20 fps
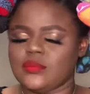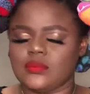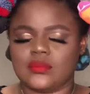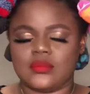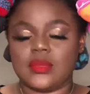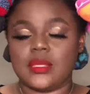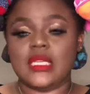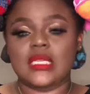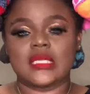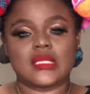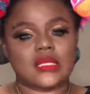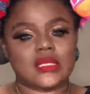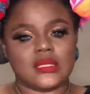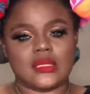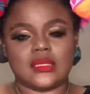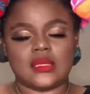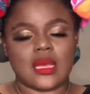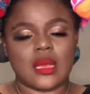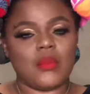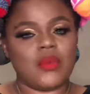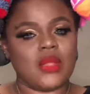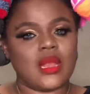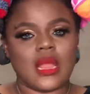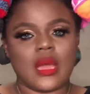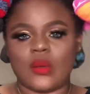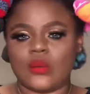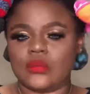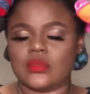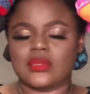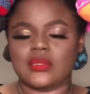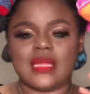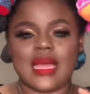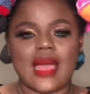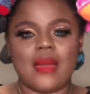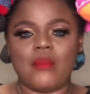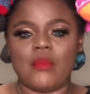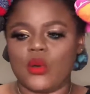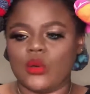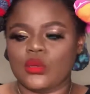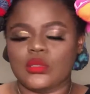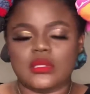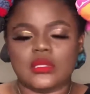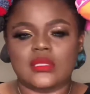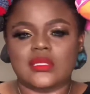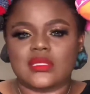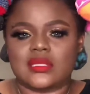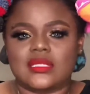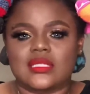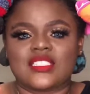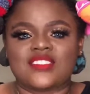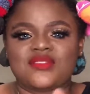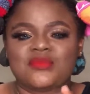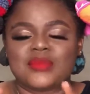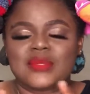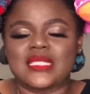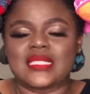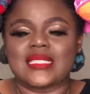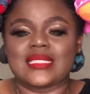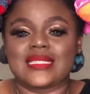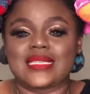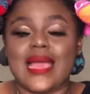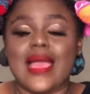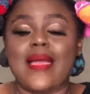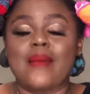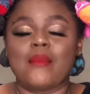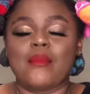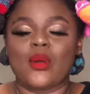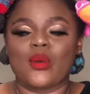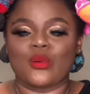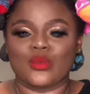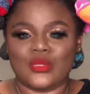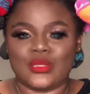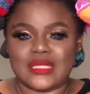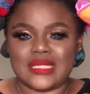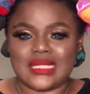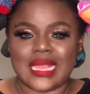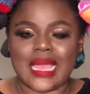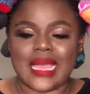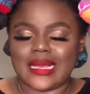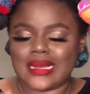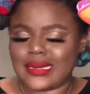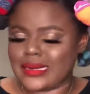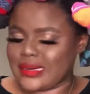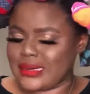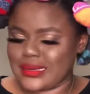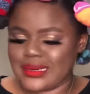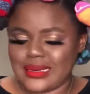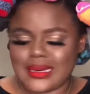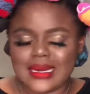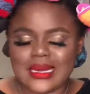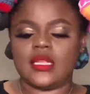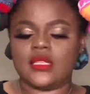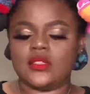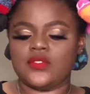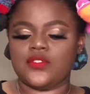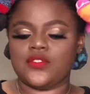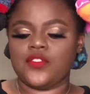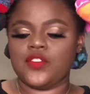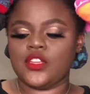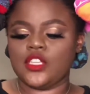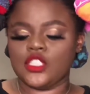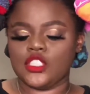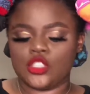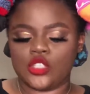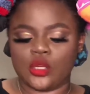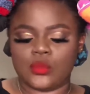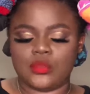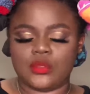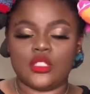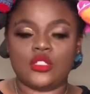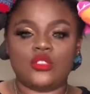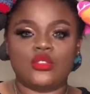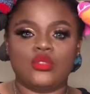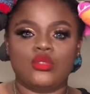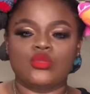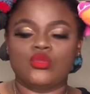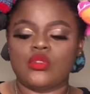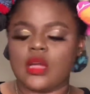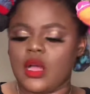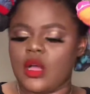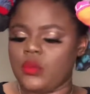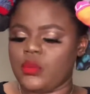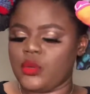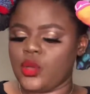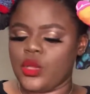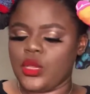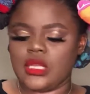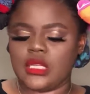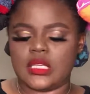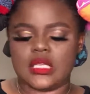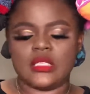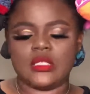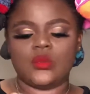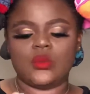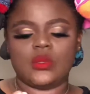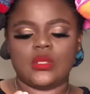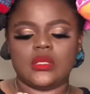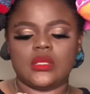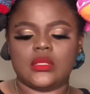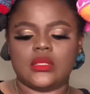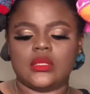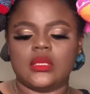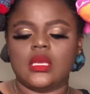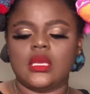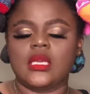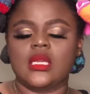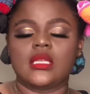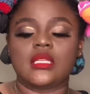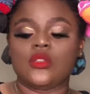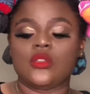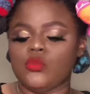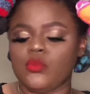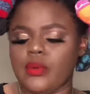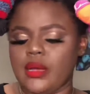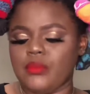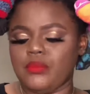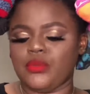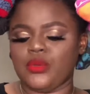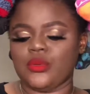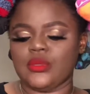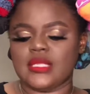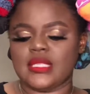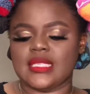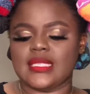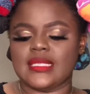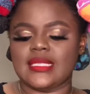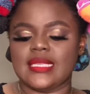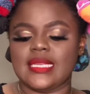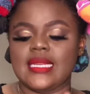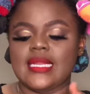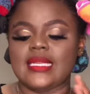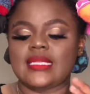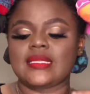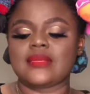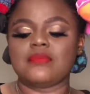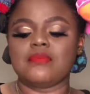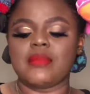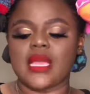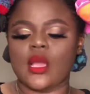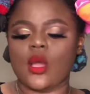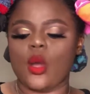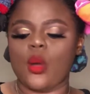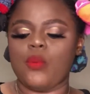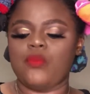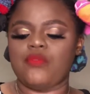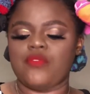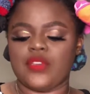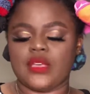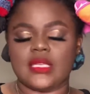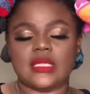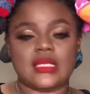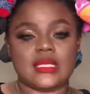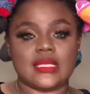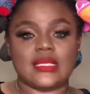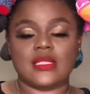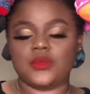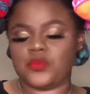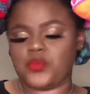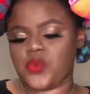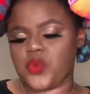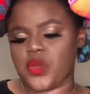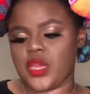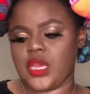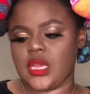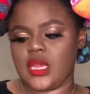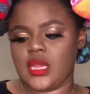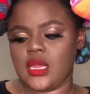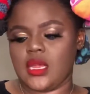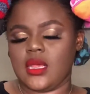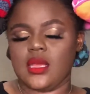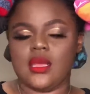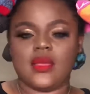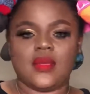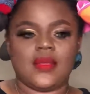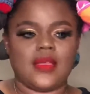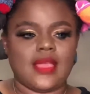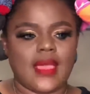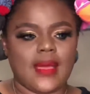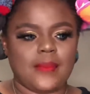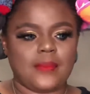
Please, I'm all out. Diamonds. Give me the diamonds. Like, to finish up this look, I'm going in with the Nuban Beauty Seal It Makeup Fixing Spray. Yeah.